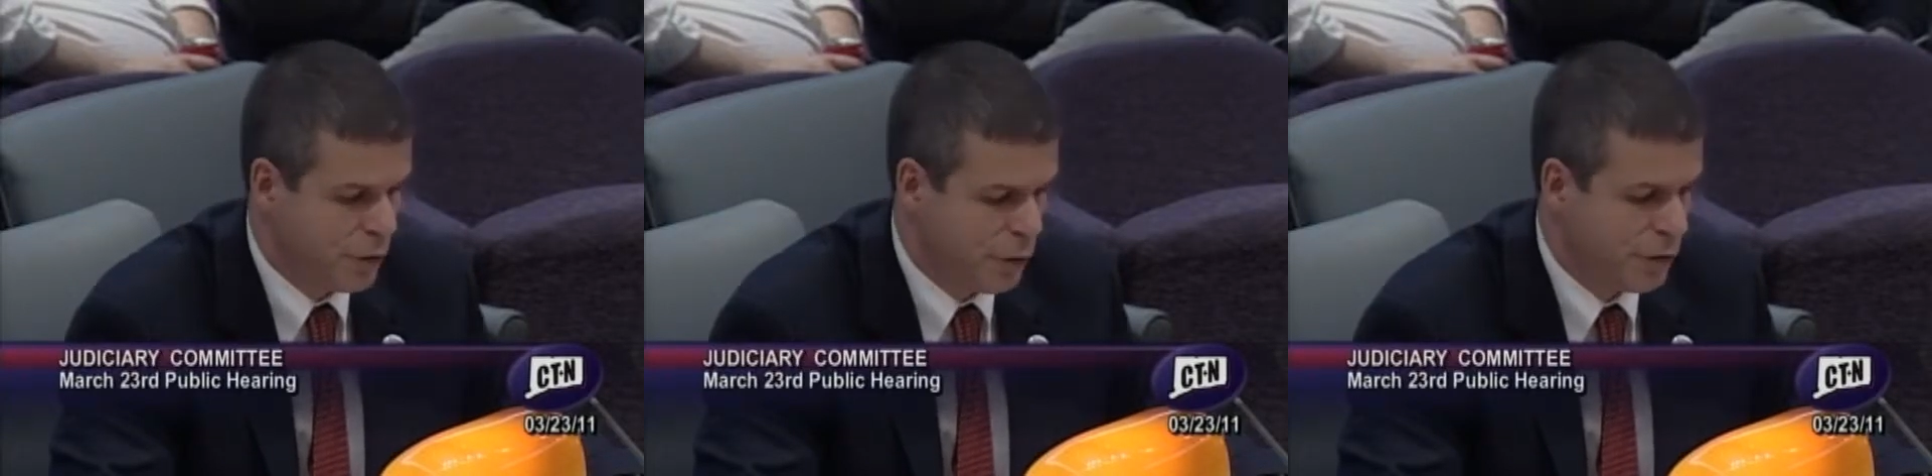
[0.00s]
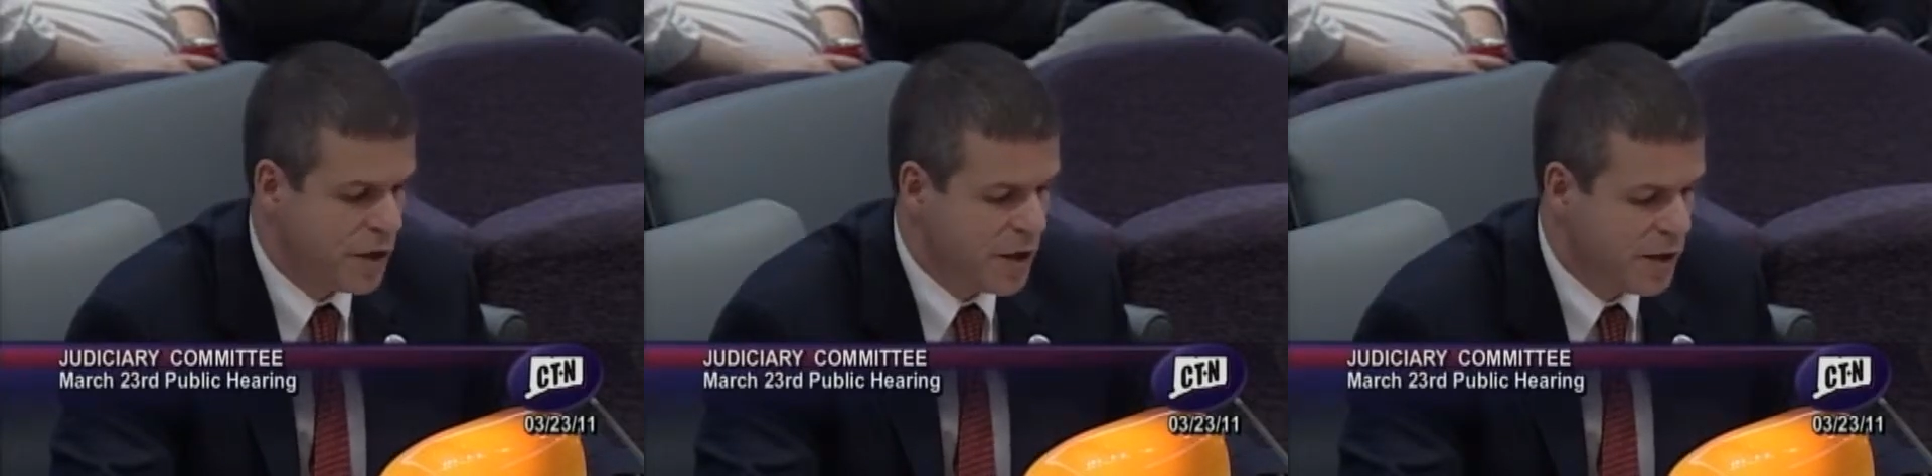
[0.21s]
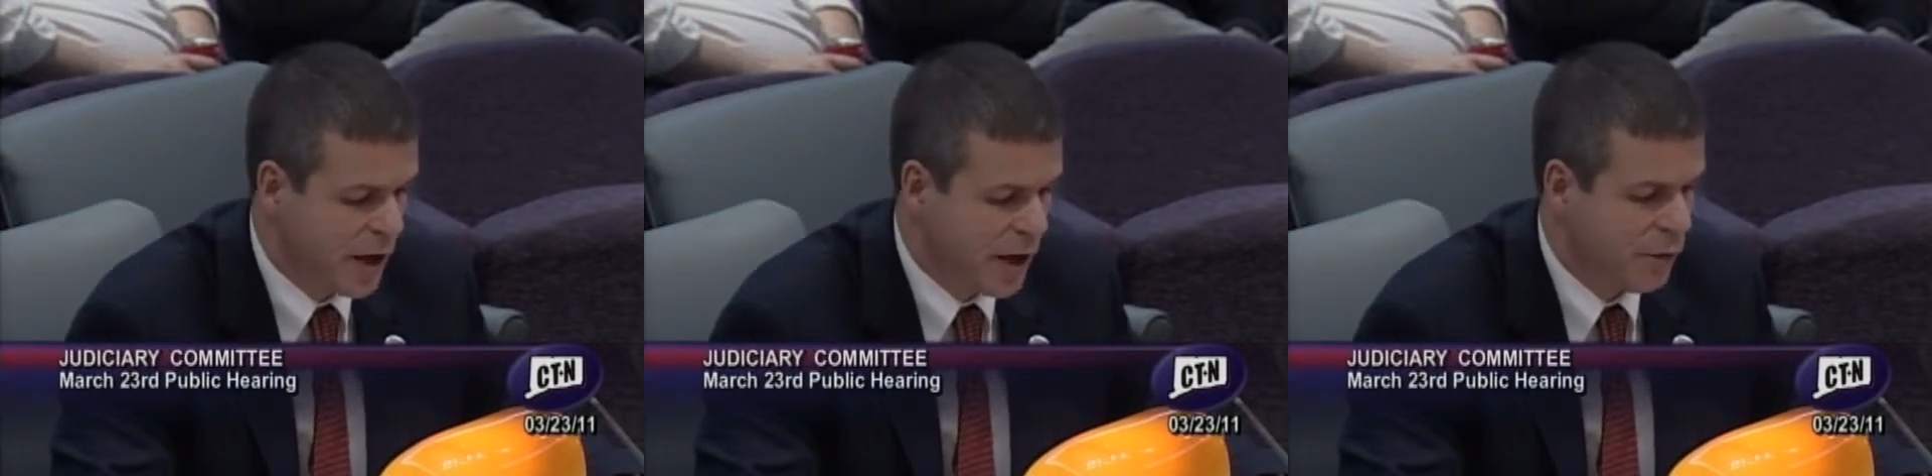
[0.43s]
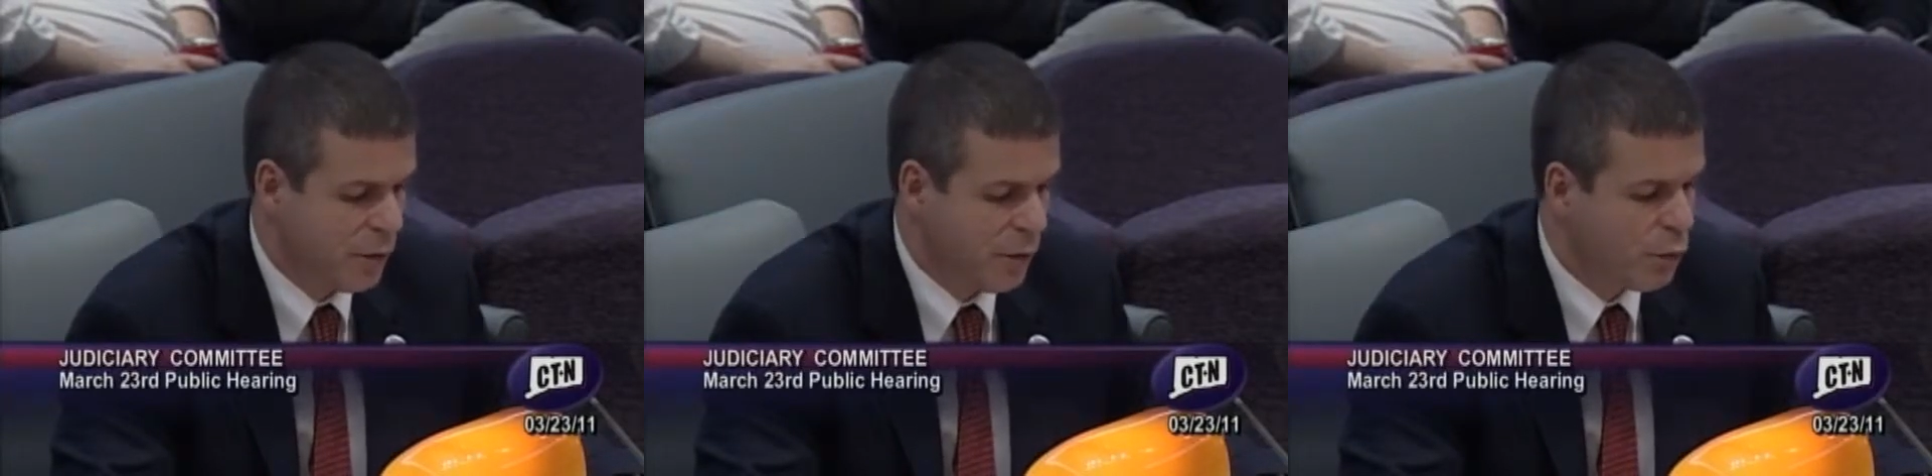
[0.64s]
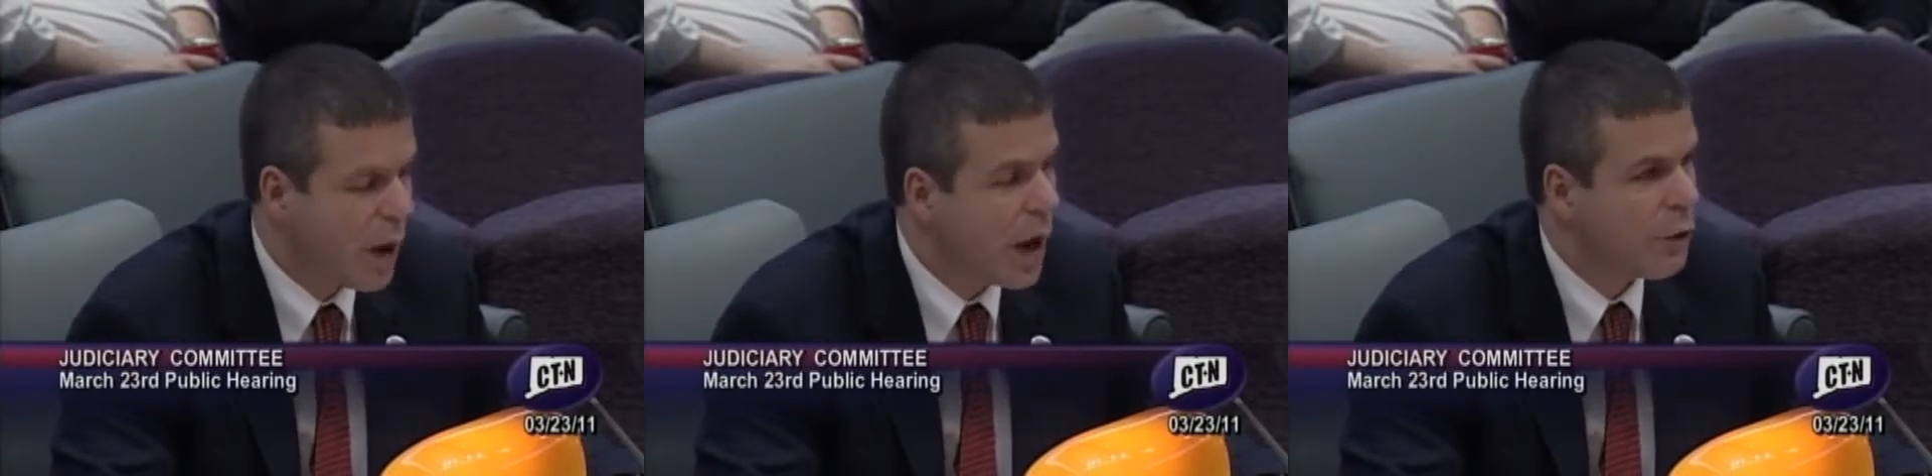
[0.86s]
13
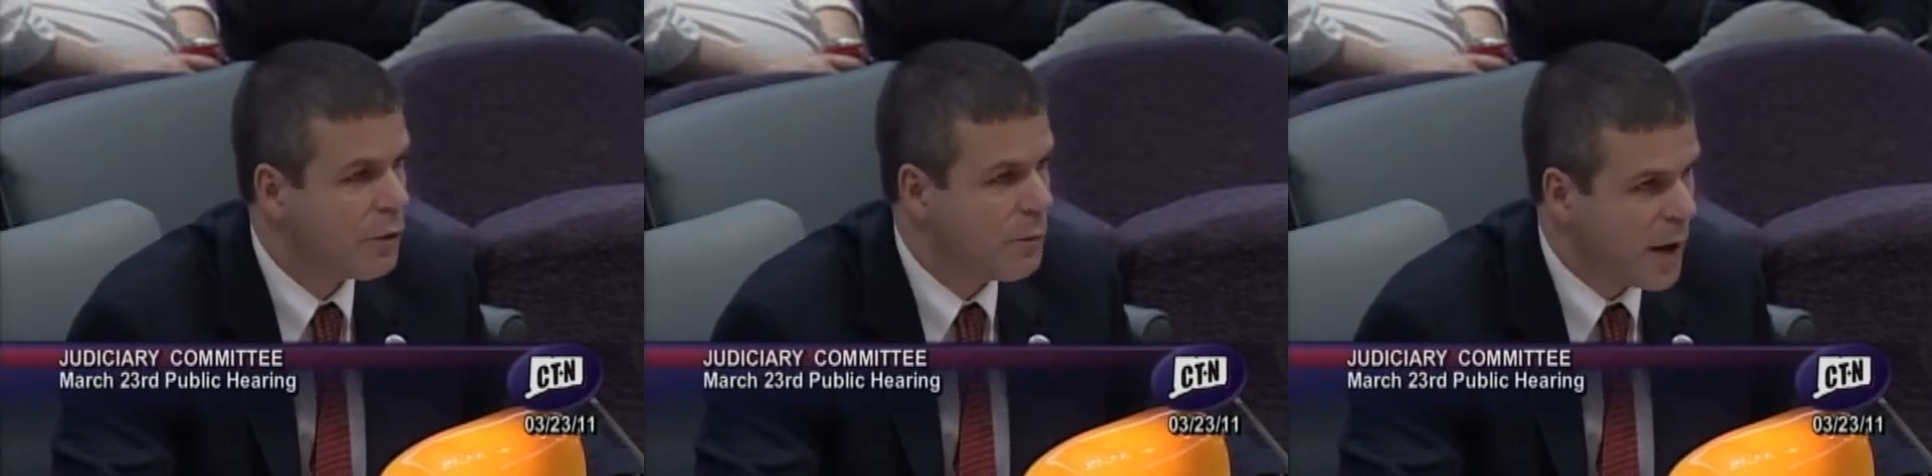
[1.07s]
10-round